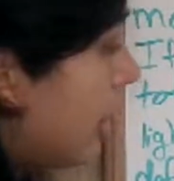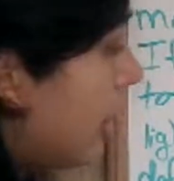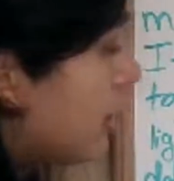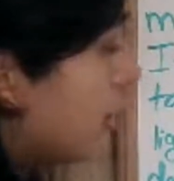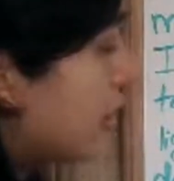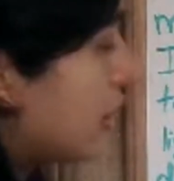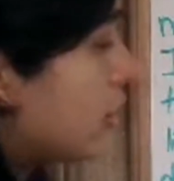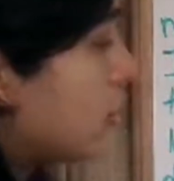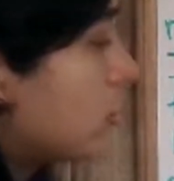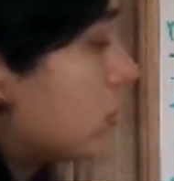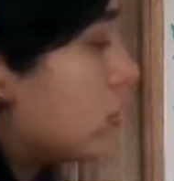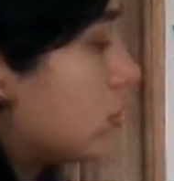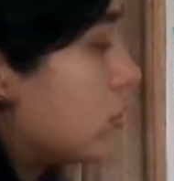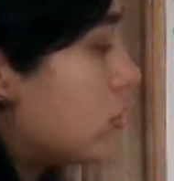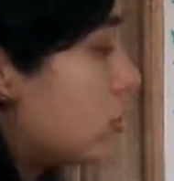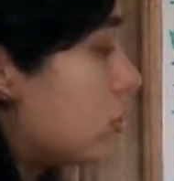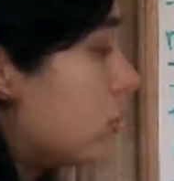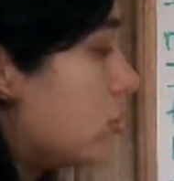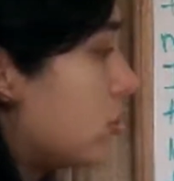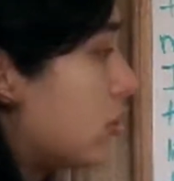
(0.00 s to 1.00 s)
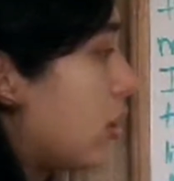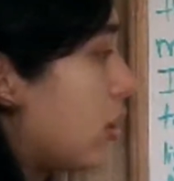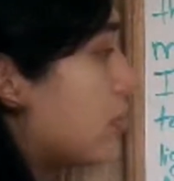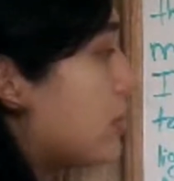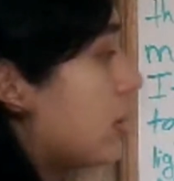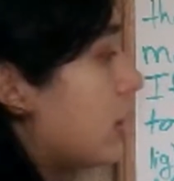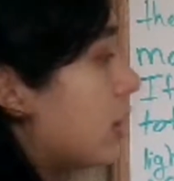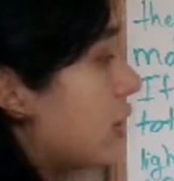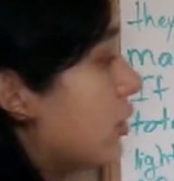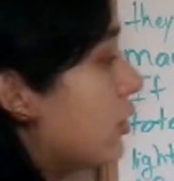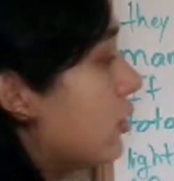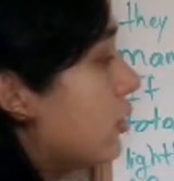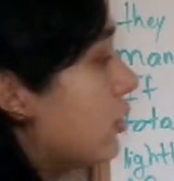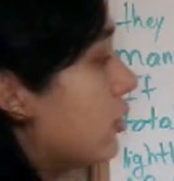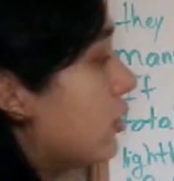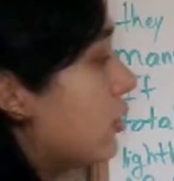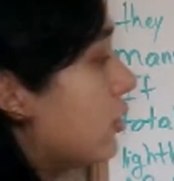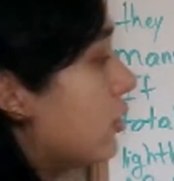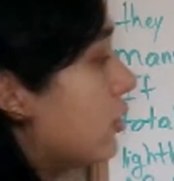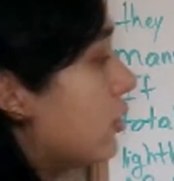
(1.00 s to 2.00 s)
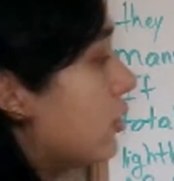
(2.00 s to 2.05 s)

is equal to 2 times 900.